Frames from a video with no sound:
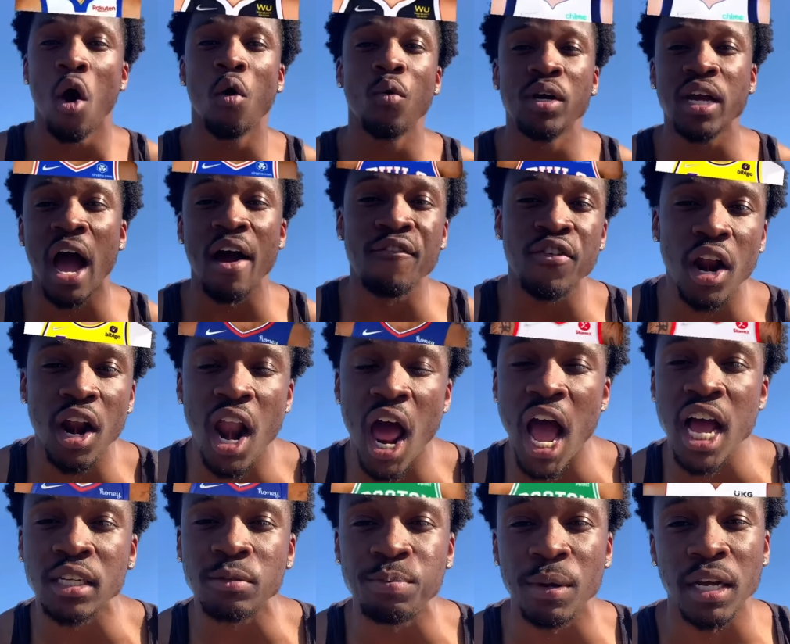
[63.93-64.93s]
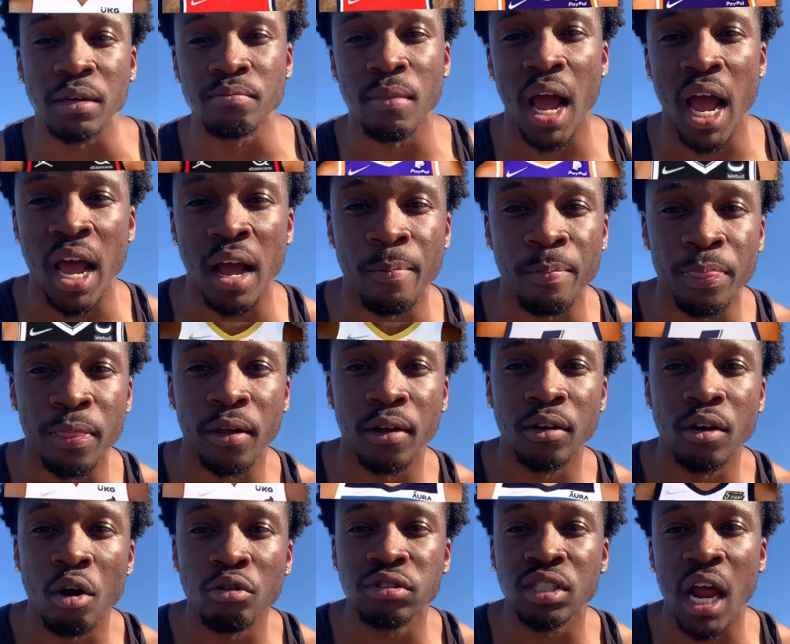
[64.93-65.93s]
who we got for the last pick, man?
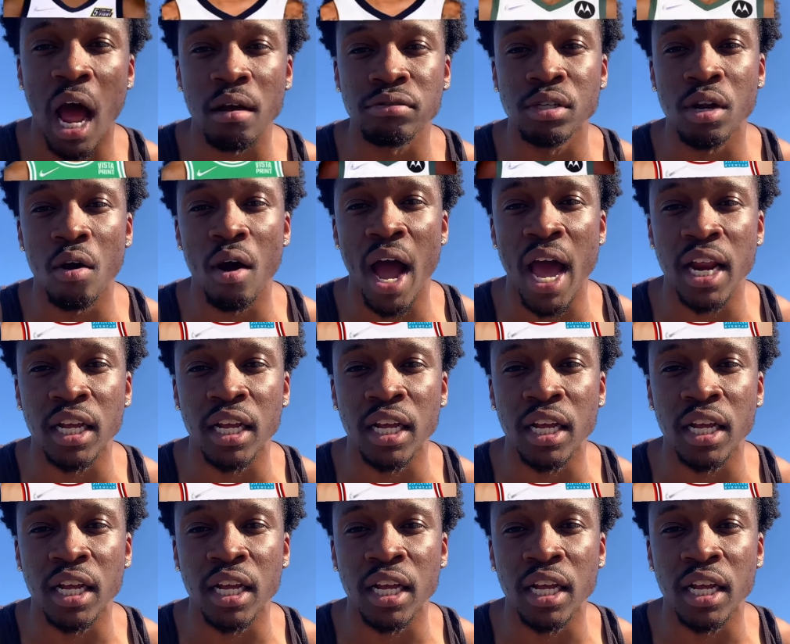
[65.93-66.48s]
No stops, no